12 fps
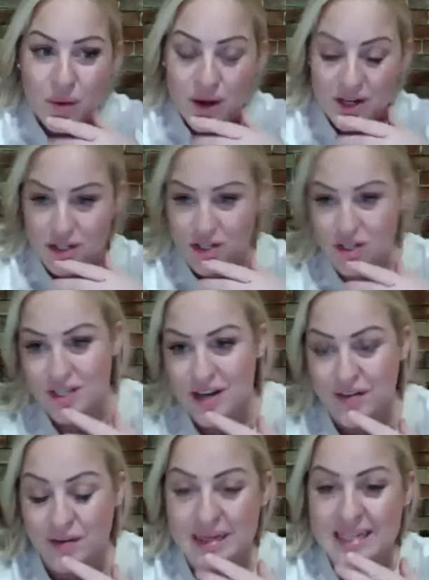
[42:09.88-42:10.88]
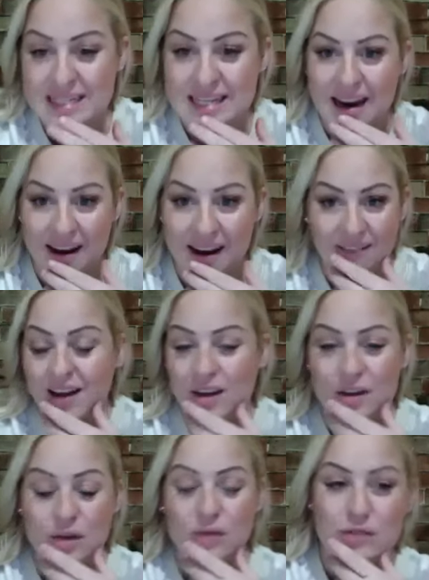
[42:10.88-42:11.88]
questions, just everybody saying like
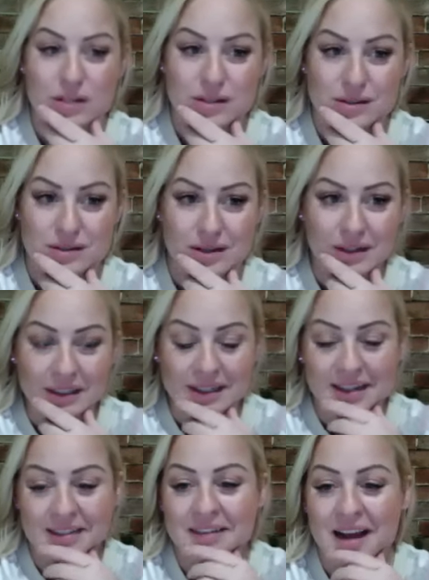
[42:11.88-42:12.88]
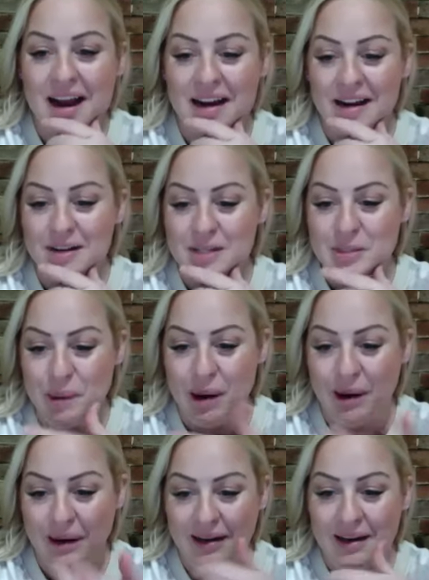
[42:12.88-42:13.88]
you've just ignited a
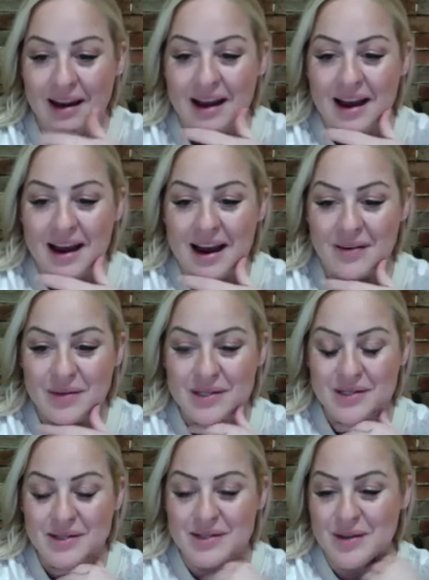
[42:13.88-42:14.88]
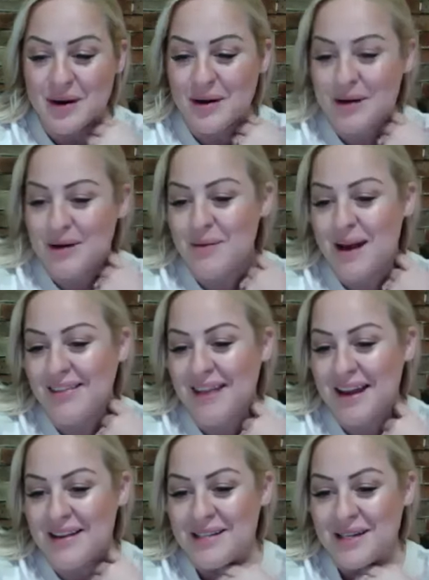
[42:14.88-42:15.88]
spark. And I was starting to write
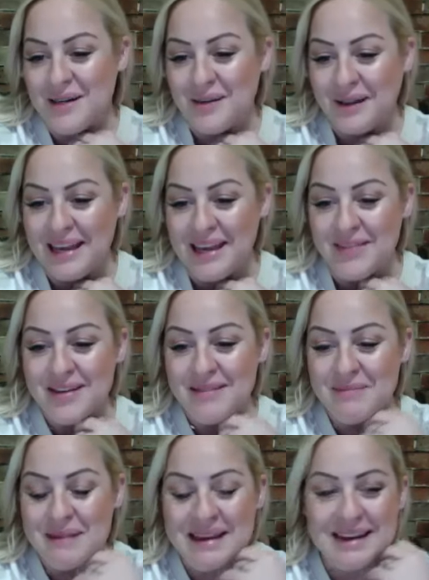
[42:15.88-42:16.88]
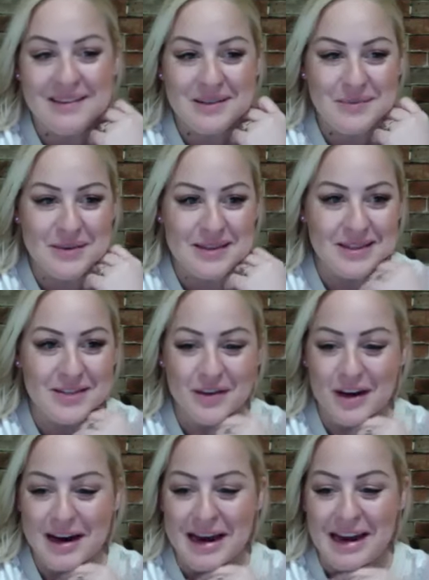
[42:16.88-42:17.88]
that too, like even being in this business
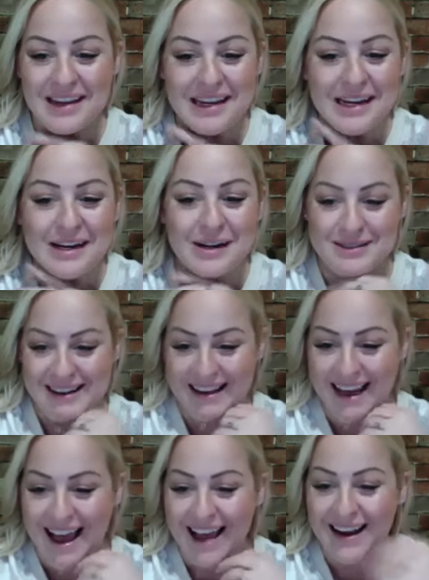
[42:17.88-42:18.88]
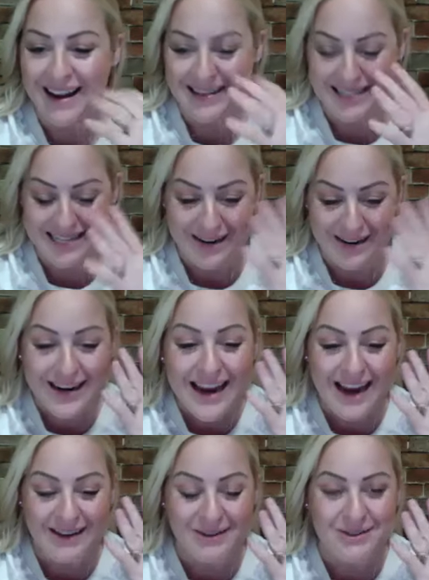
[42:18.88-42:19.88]
for 8 years, like I got
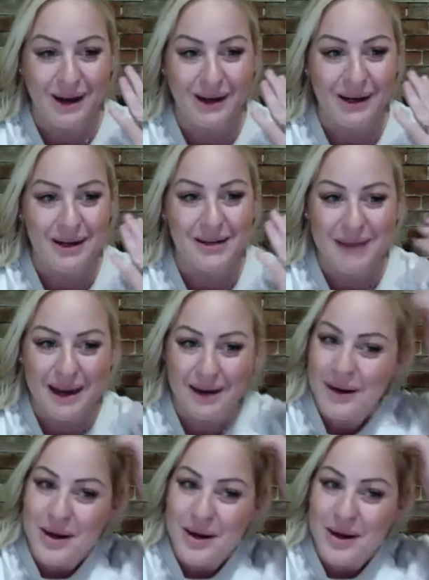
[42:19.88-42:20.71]
teary-eyed you talking about